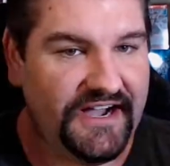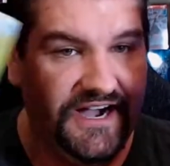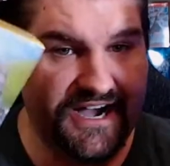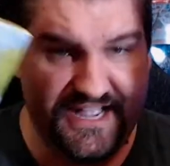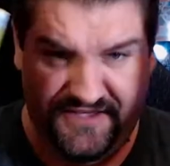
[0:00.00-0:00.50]

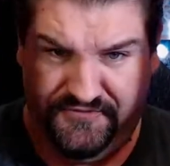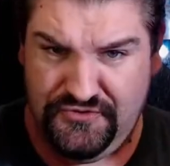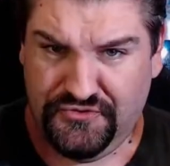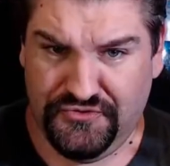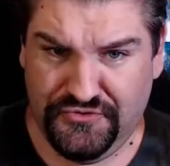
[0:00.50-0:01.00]
Uh, if
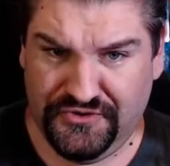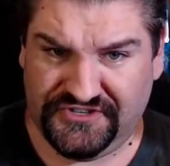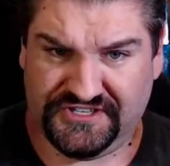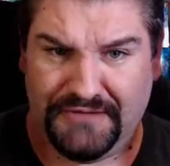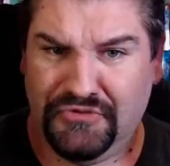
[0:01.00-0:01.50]
you
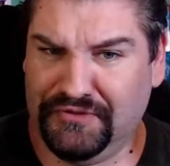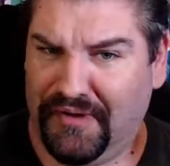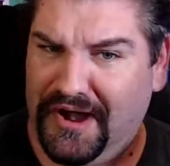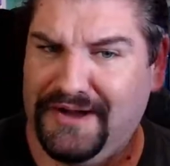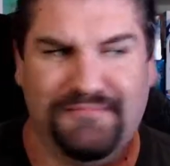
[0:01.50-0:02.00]
stumbled
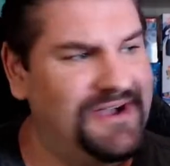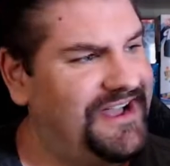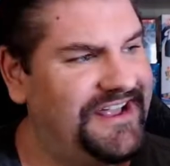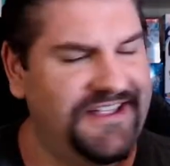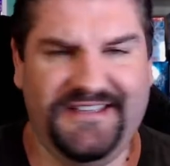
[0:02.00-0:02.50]
upon
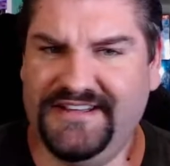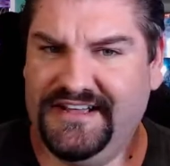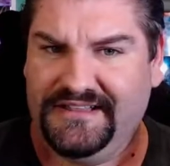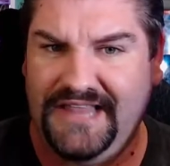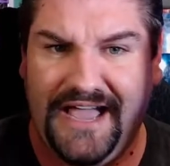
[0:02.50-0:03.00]
my
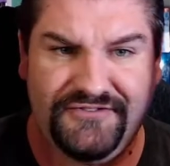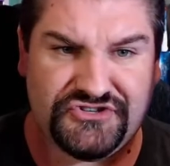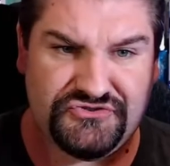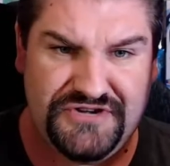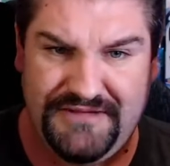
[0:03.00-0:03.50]
live
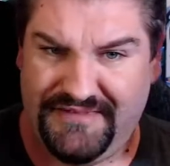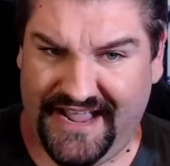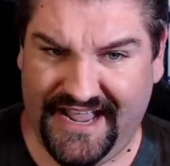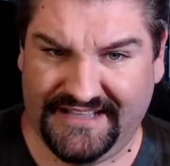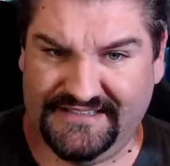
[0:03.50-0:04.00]
stream
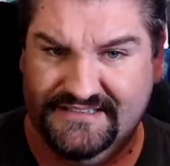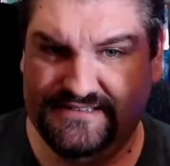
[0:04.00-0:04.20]
and